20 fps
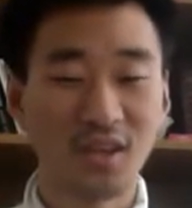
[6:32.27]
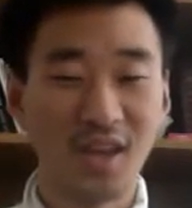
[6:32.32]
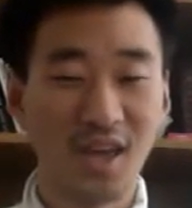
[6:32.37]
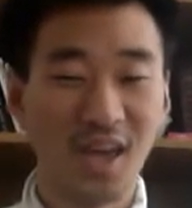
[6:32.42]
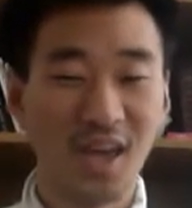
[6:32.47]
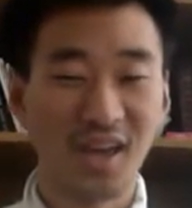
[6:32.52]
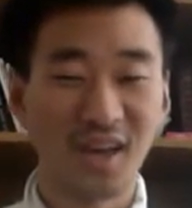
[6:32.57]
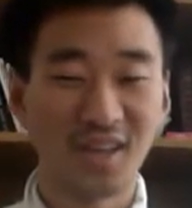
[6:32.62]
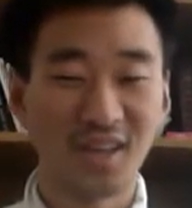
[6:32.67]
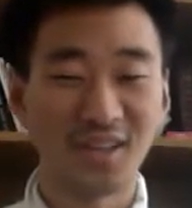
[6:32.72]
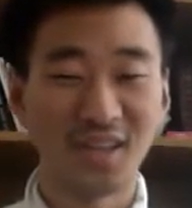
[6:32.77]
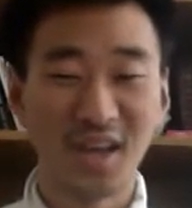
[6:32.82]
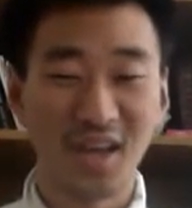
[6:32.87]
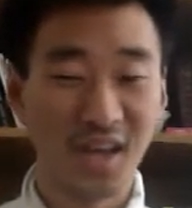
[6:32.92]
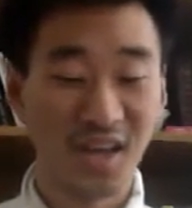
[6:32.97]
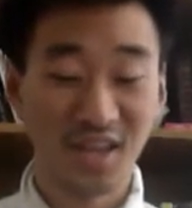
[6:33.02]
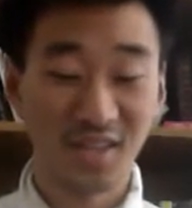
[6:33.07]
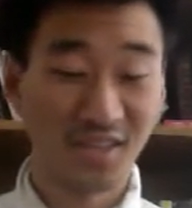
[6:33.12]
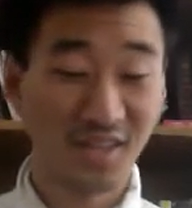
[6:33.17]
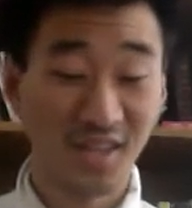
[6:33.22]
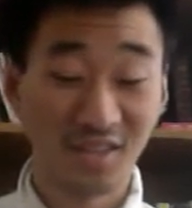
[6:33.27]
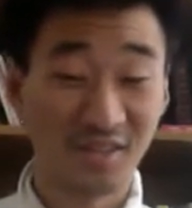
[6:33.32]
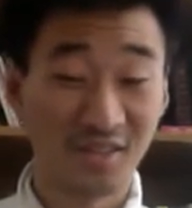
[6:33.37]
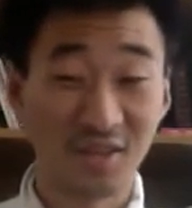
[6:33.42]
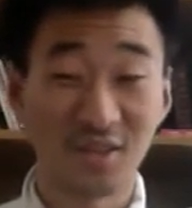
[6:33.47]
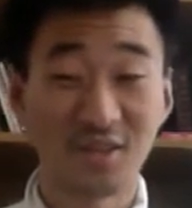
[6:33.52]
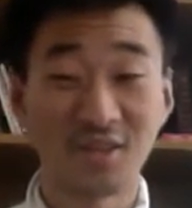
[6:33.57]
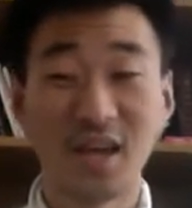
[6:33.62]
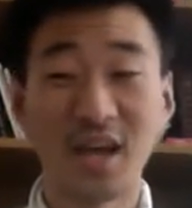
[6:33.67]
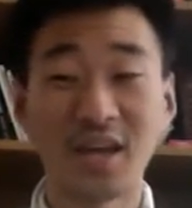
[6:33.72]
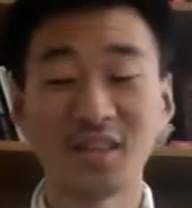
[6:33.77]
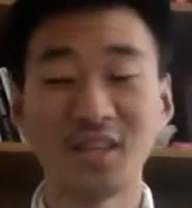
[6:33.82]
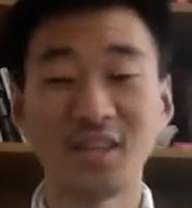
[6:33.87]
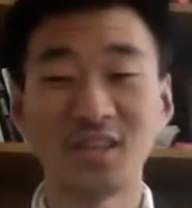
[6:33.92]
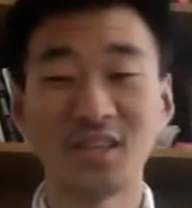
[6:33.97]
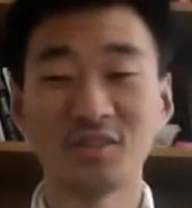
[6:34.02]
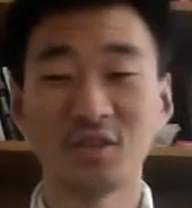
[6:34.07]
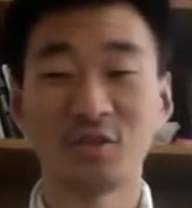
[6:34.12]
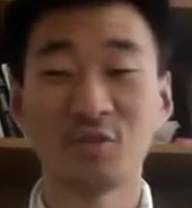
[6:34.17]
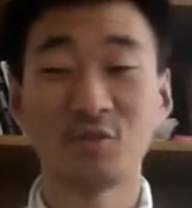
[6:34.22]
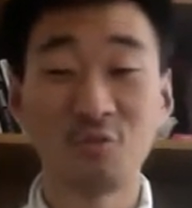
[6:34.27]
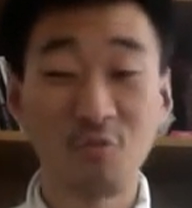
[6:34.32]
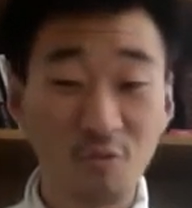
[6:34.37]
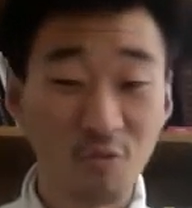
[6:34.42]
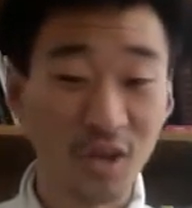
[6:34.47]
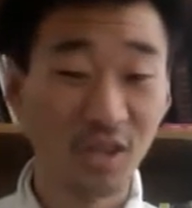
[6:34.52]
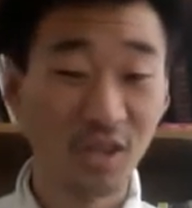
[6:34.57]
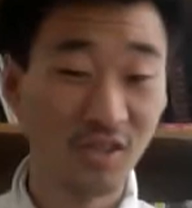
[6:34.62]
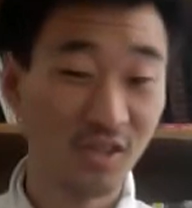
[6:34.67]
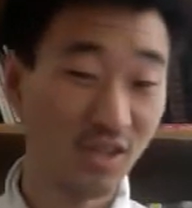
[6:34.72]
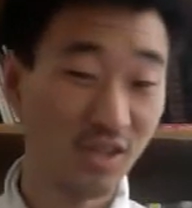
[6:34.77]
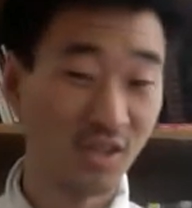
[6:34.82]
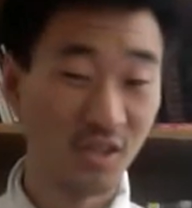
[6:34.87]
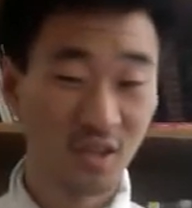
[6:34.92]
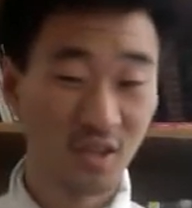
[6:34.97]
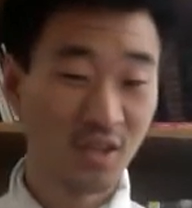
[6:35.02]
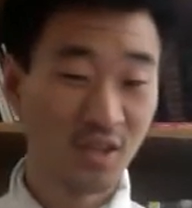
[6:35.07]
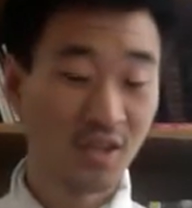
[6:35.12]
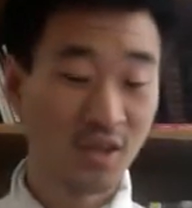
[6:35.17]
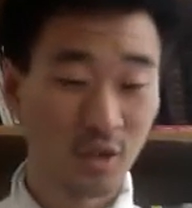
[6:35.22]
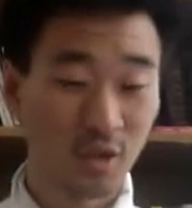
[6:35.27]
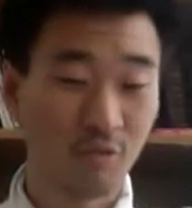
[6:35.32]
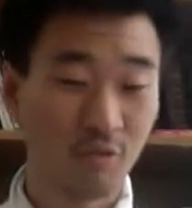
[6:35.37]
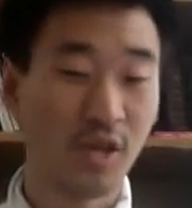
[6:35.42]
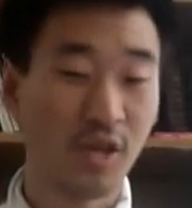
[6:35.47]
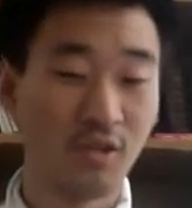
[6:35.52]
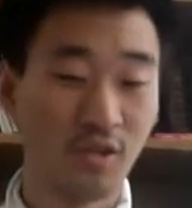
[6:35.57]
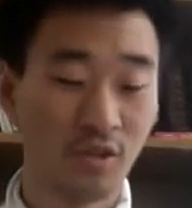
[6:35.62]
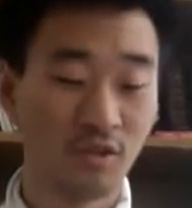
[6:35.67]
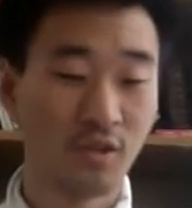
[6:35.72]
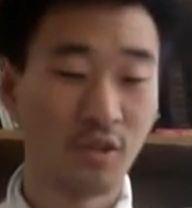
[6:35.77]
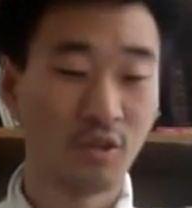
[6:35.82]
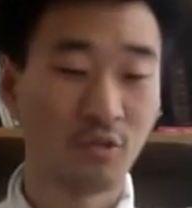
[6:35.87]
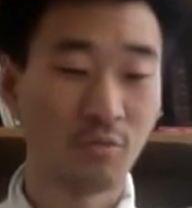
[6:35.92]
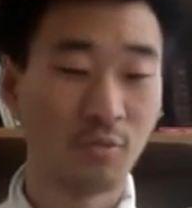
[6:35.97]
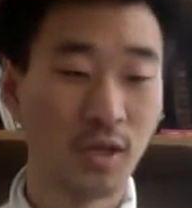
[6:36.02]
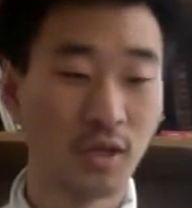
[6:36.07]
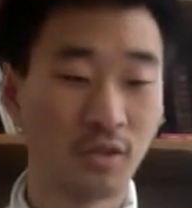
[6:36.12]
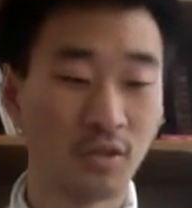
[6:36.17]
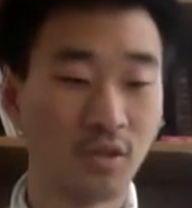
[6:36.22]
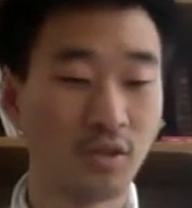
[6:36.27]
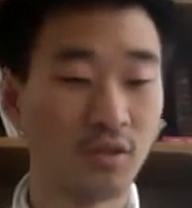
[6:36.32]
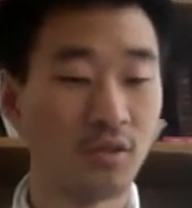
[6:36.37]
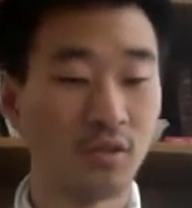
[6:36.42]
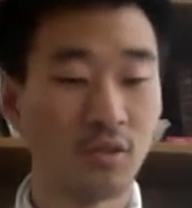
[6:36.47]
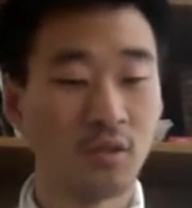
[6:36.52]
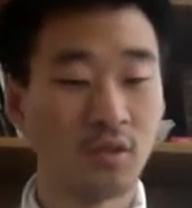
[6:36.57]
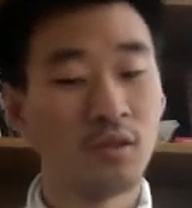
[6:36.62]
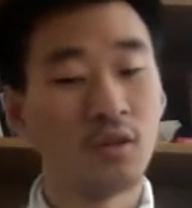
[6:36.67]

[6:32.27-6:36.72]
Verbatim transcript: and it, it's a, I think it's a crazy, crazy situation.